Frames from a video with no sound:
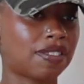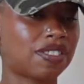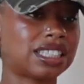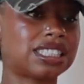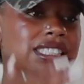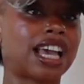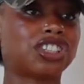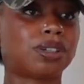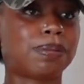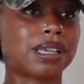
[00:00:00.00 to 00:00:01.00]
This is
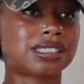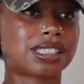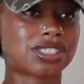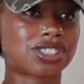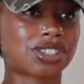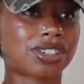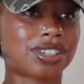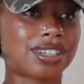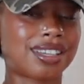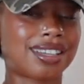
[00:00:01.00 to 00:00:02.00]
As Your Big Sister.
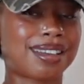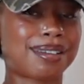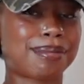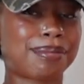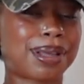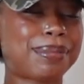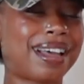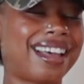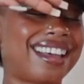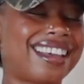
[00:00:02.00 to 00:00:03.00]

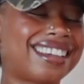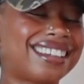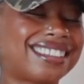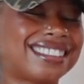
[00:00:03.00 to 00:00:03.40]
Bye-bye.